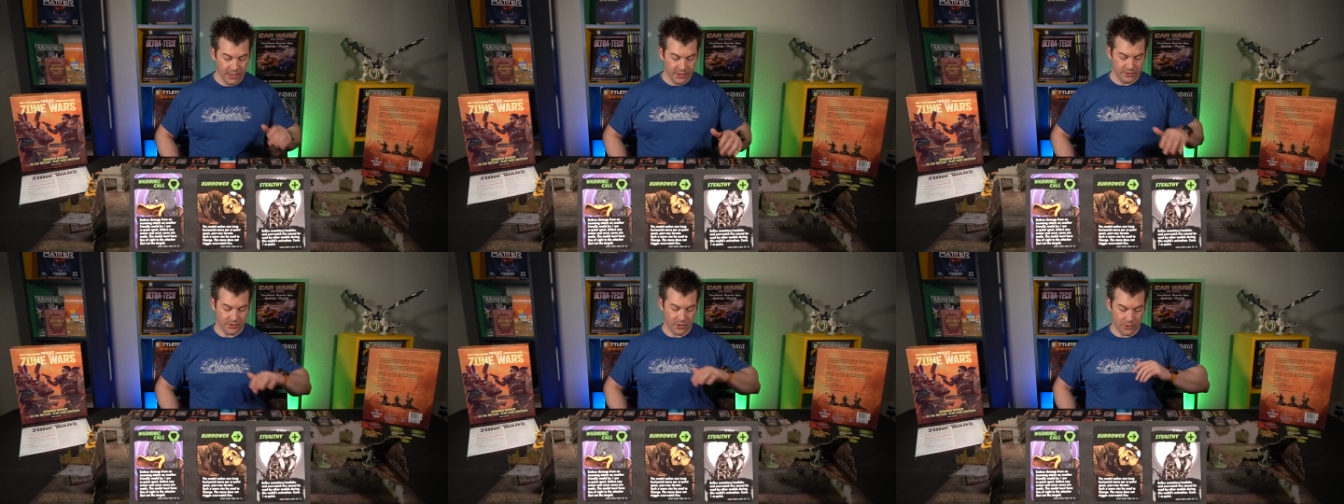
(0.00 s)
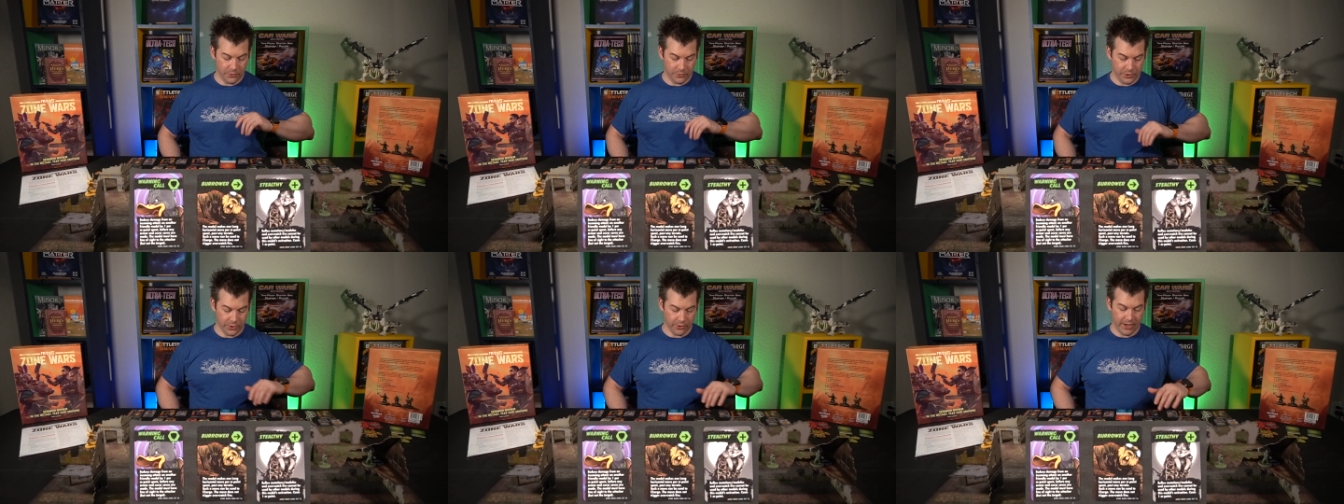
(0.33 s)

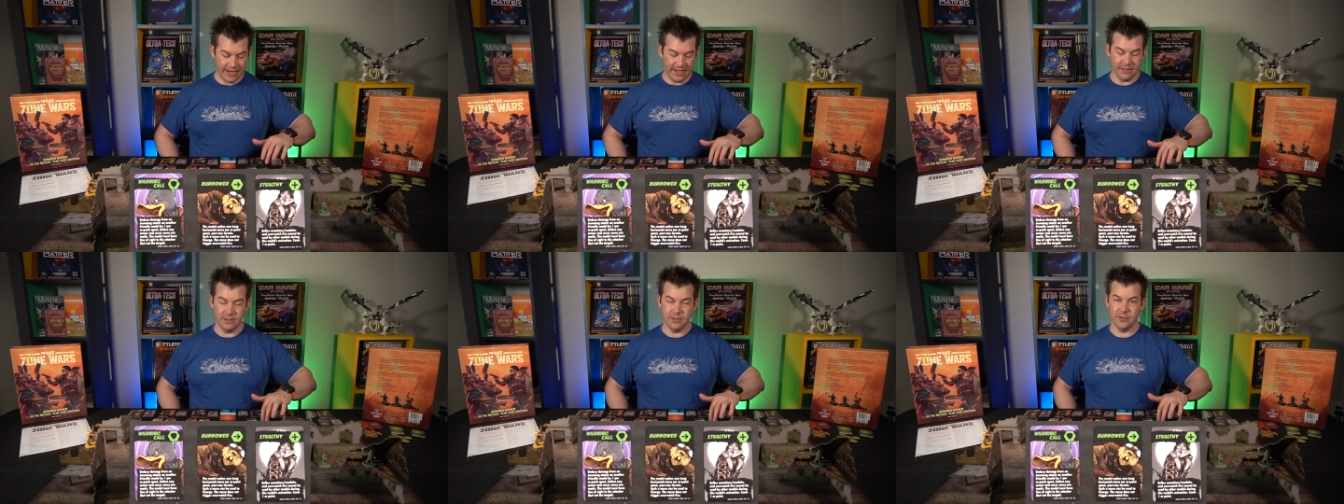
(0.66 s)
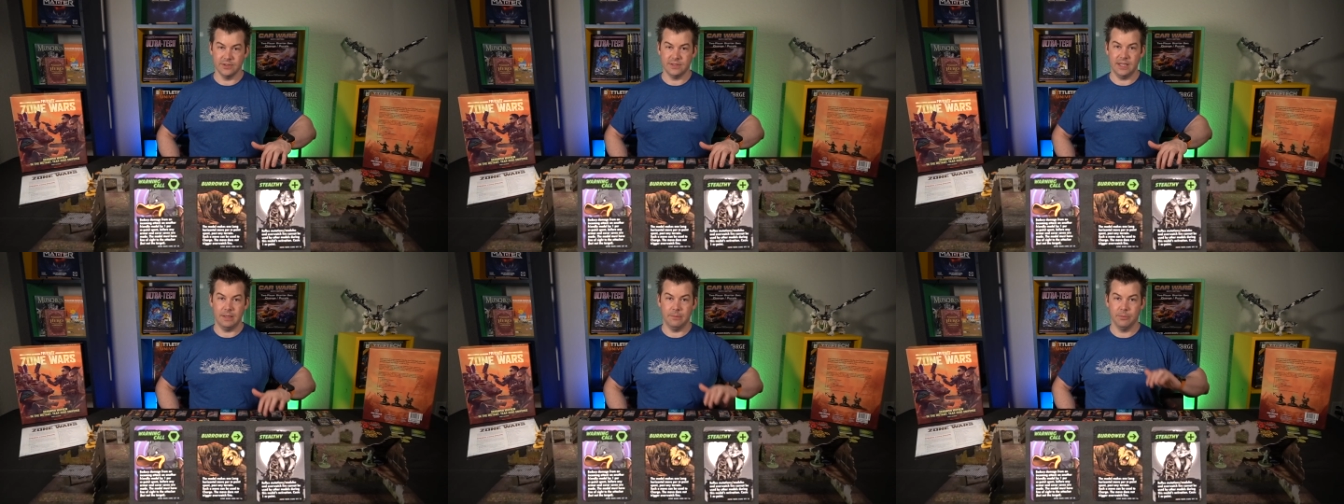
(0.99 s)
So your
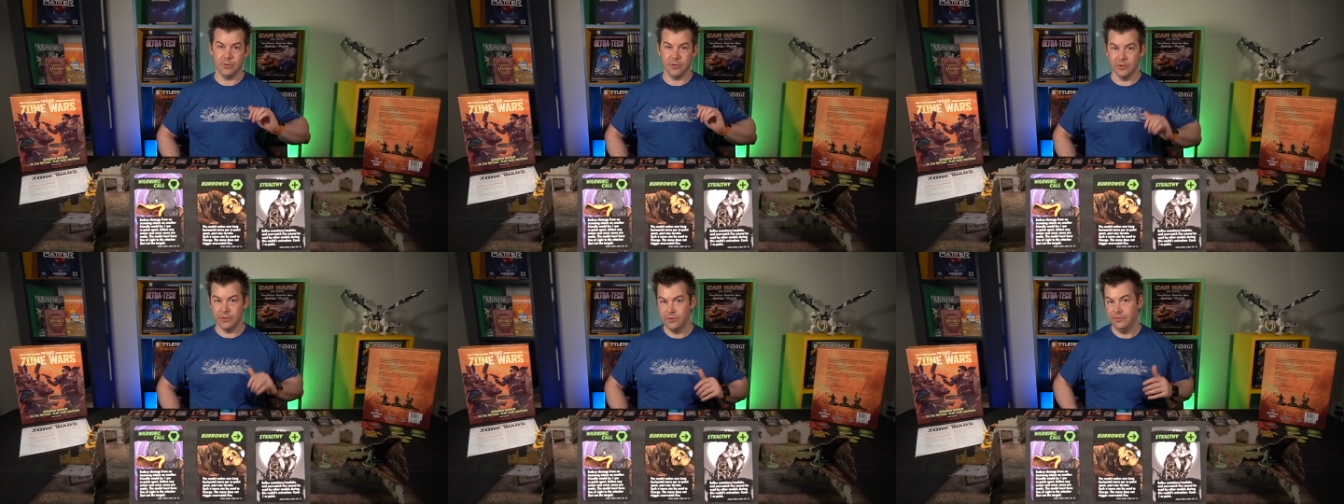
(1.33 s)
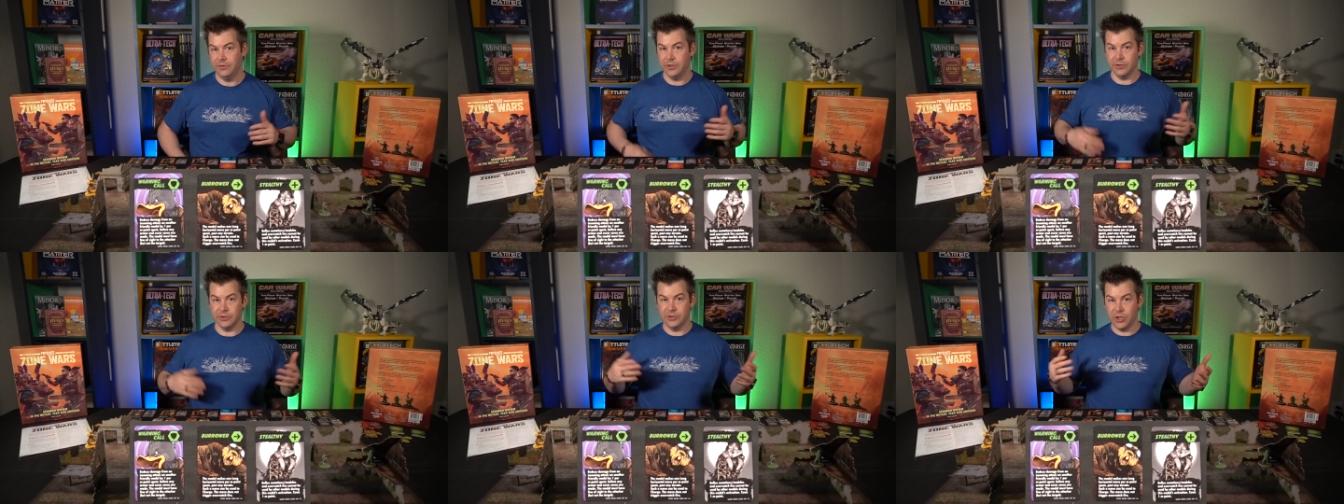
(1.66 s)
antlers
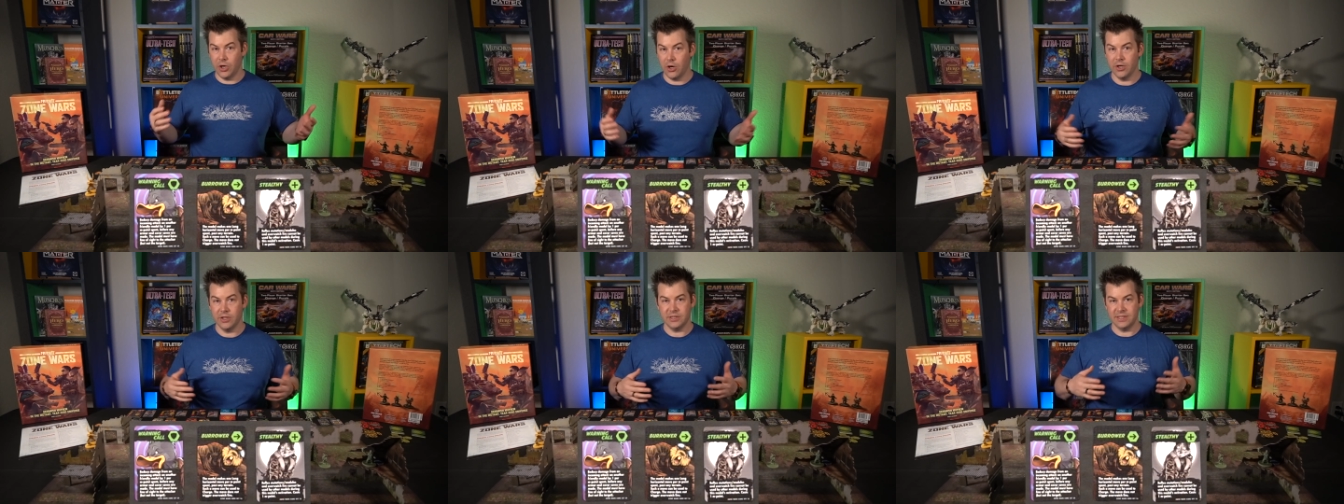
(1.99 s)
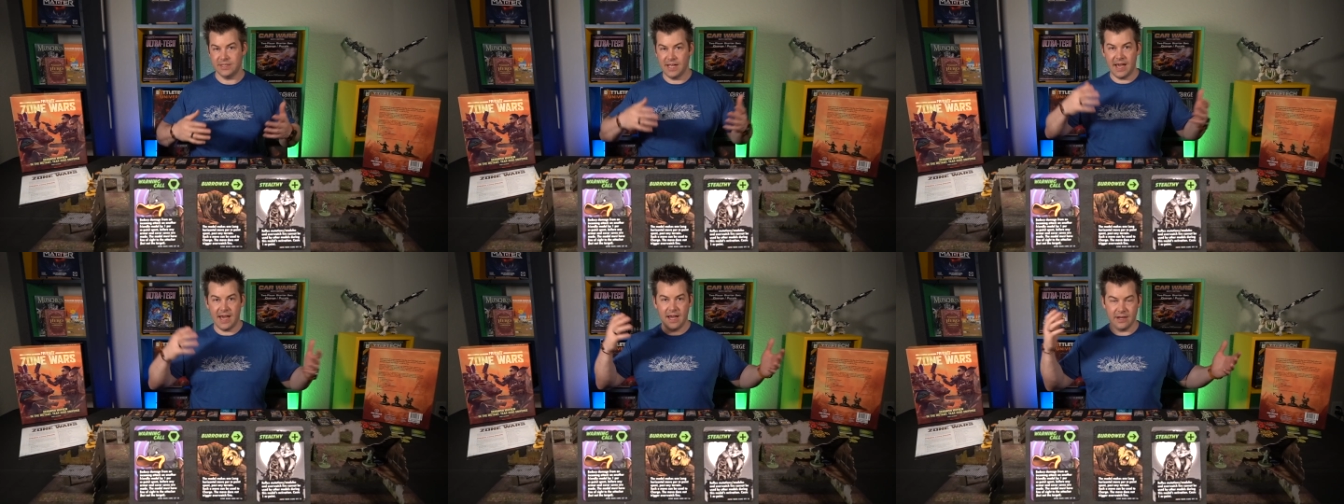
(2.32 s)
improve your charge
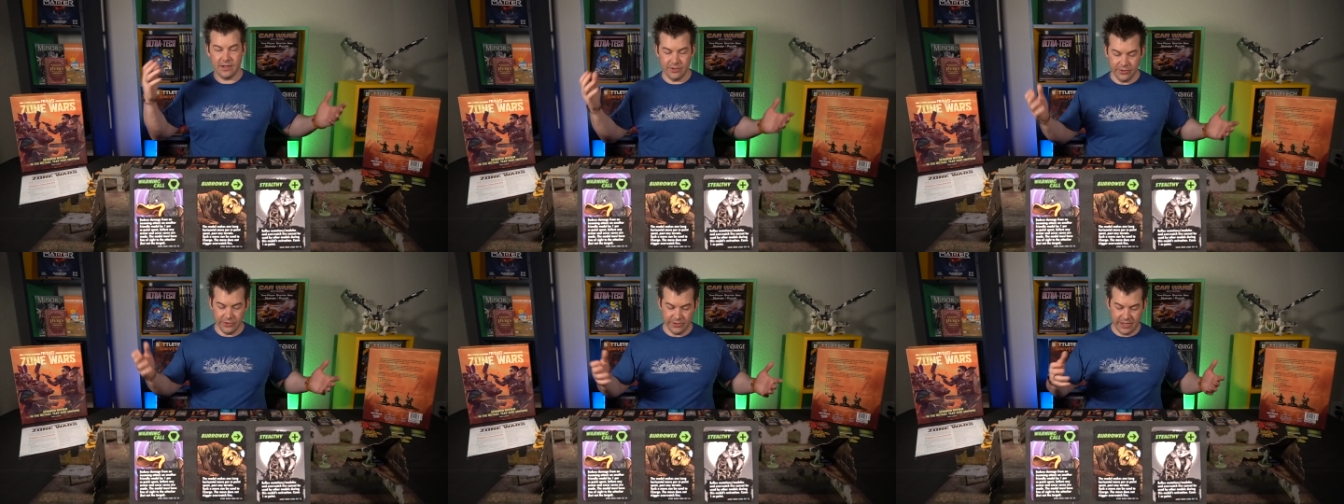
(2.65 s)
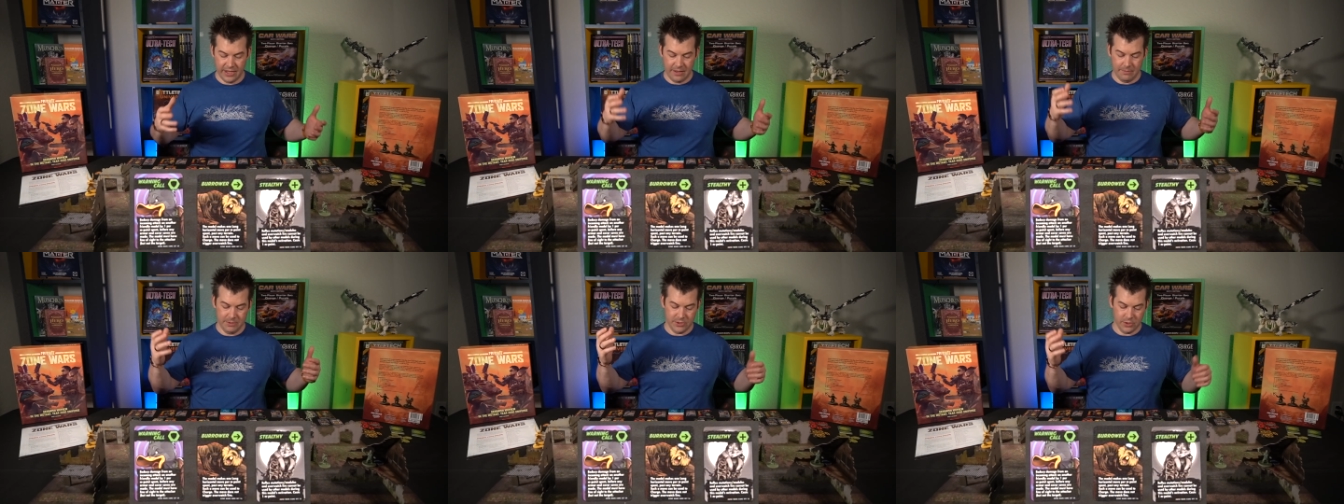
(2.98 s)
attack or your
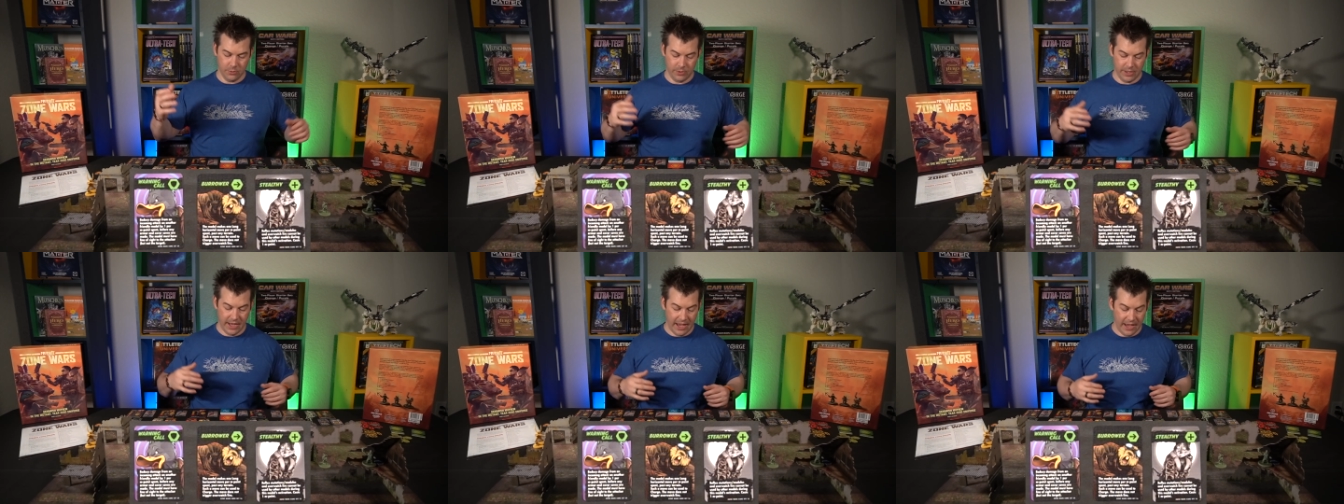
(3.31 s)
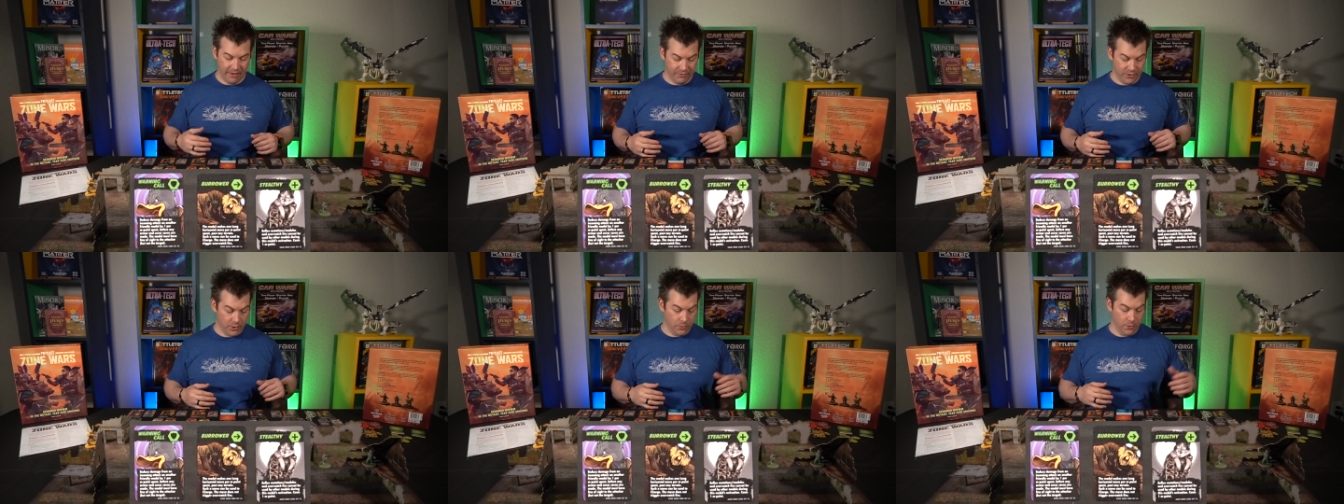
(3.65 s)
damage or what
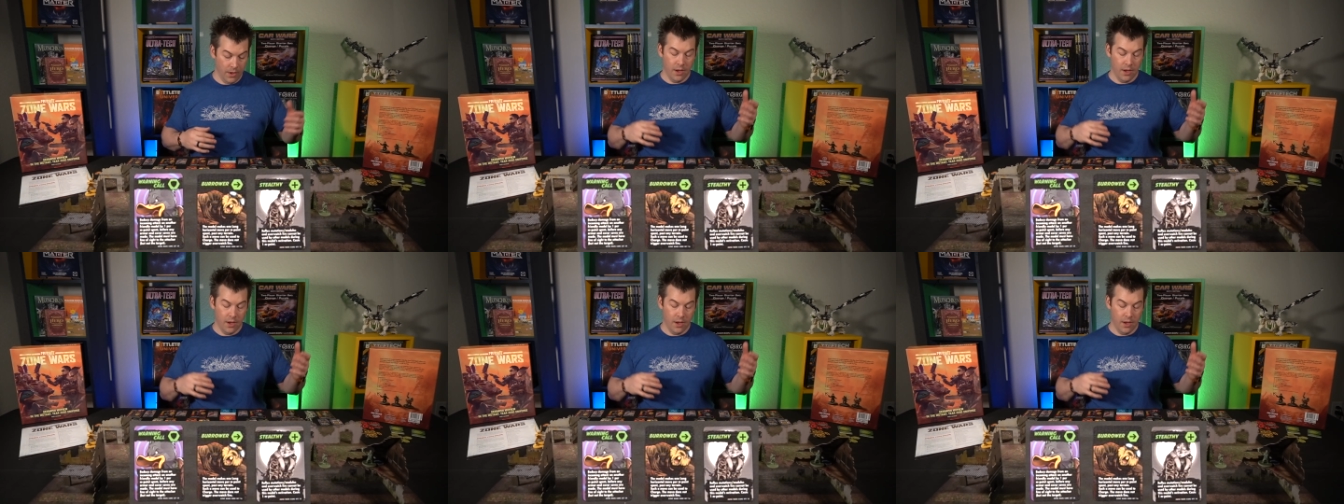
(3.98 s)
have you.